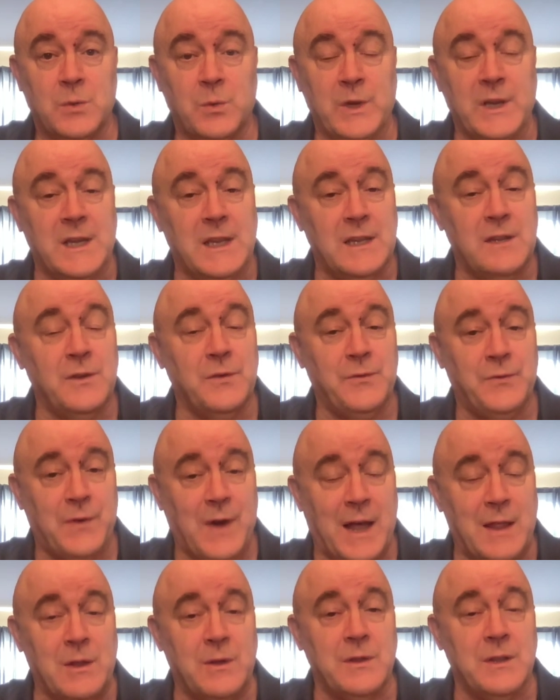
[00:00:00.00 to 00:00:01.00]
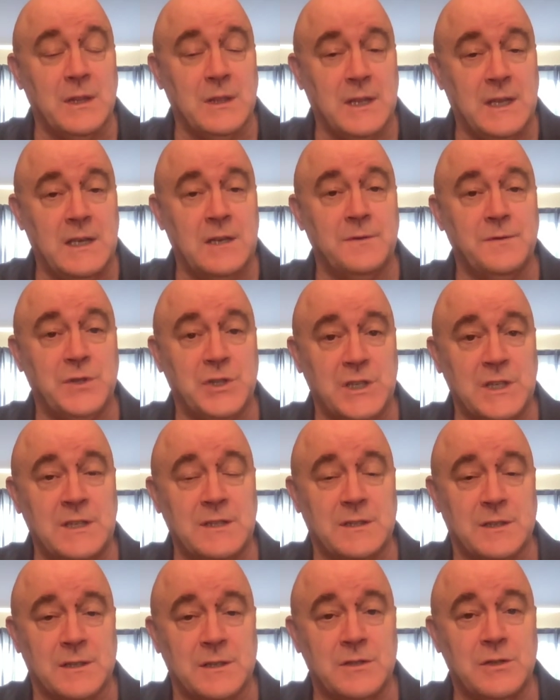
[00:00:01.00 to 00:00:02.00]
We need to follow the lead of
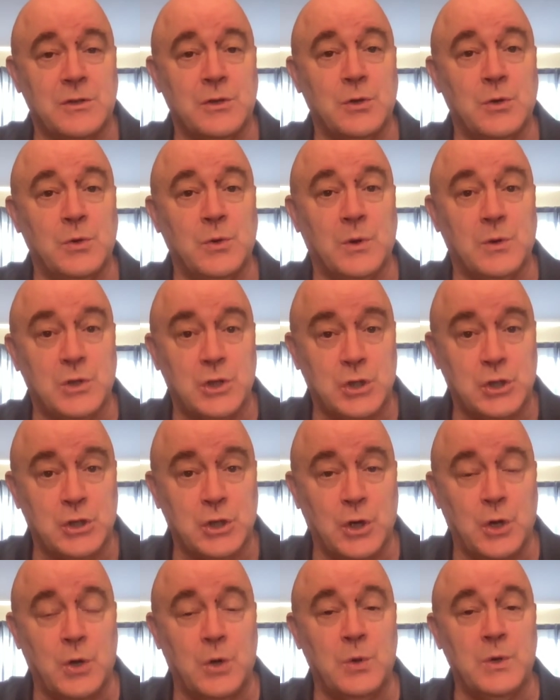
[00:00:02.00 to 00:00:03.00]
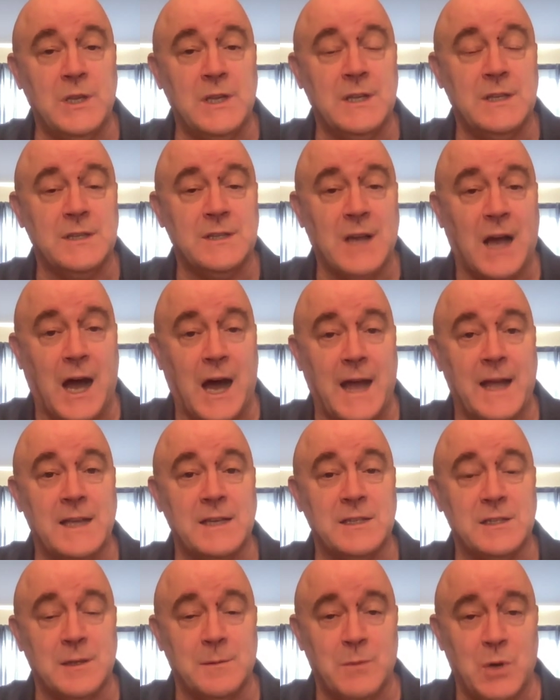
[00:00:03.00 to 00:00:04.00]
Jesus, who showed his
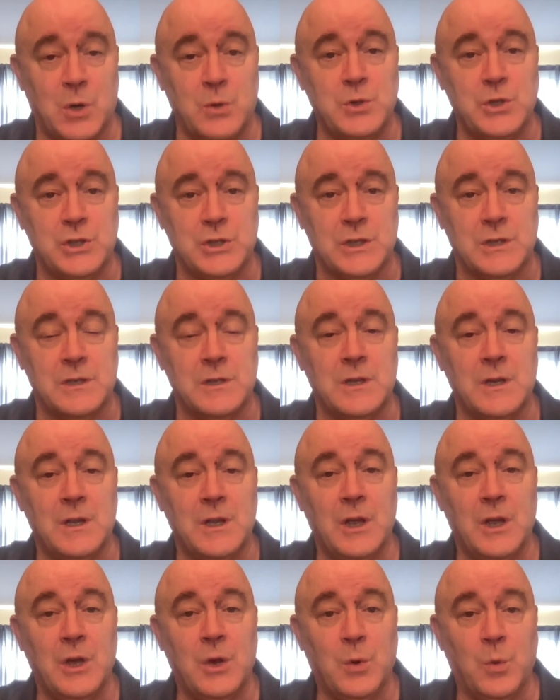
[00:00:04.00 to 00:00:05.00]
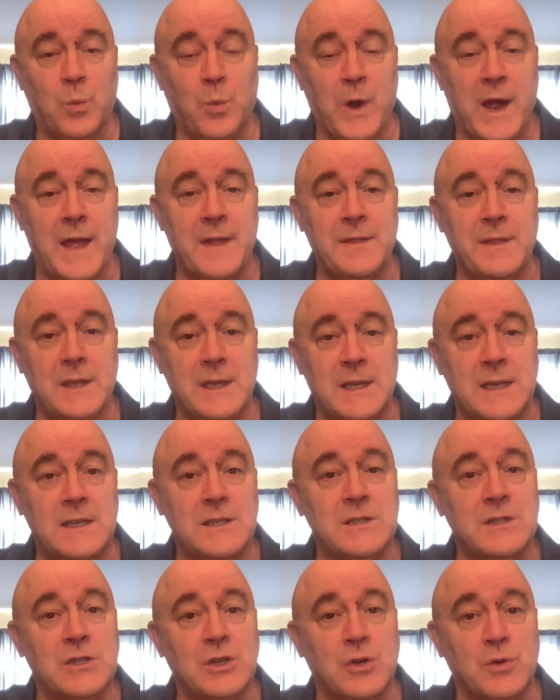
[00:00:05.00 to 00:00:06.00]
highest emotion when
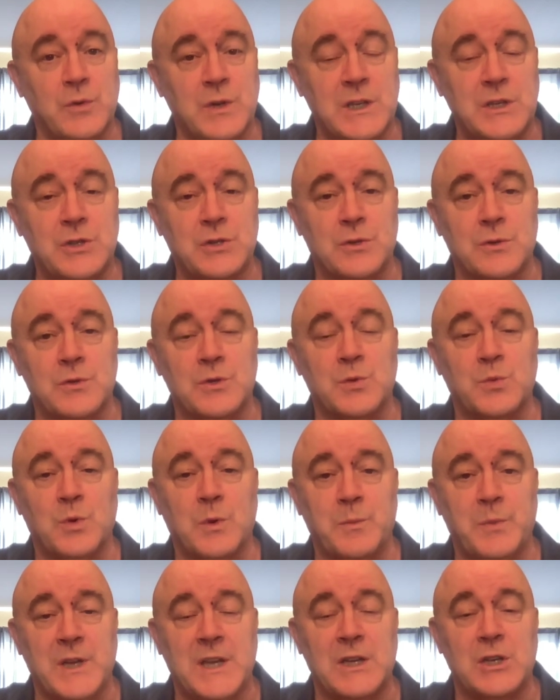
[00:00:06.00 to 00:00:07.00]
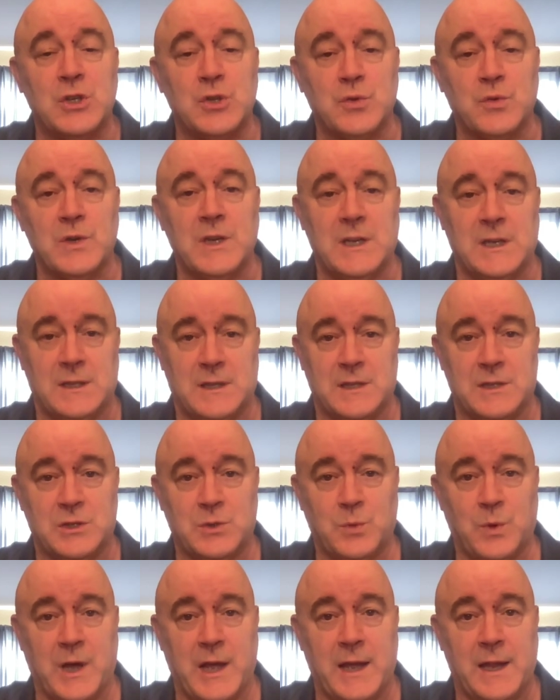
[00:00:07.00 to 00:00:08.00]
these creatures were being treated
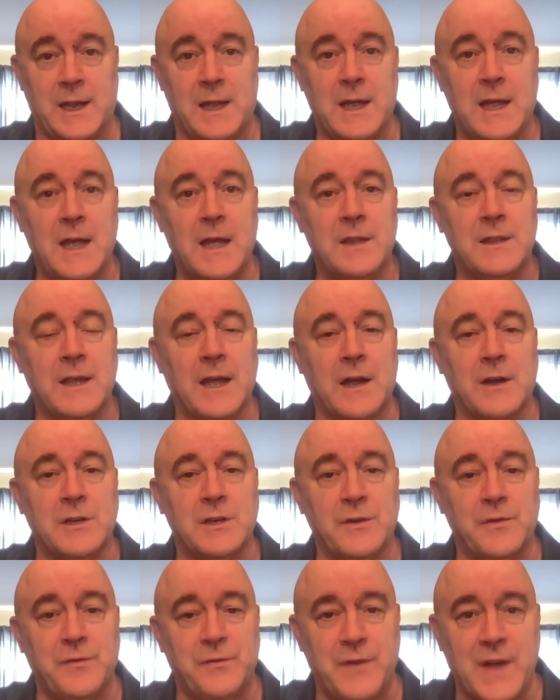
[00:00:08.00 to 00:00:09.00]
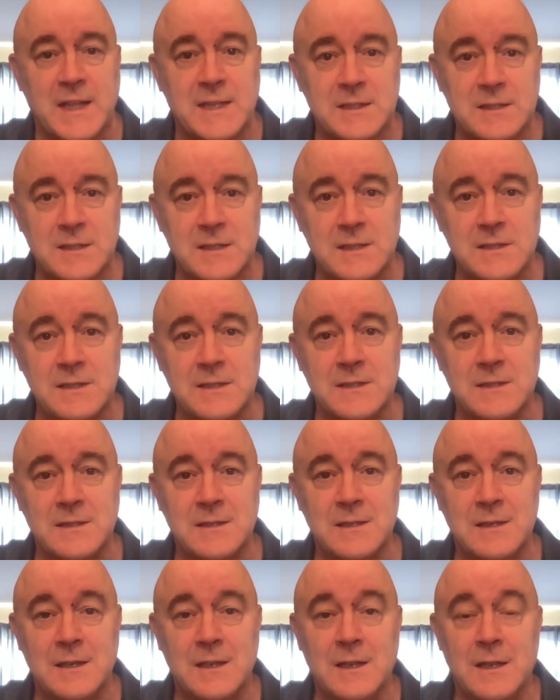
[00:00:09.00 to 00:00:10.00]
this way. They are defenseless.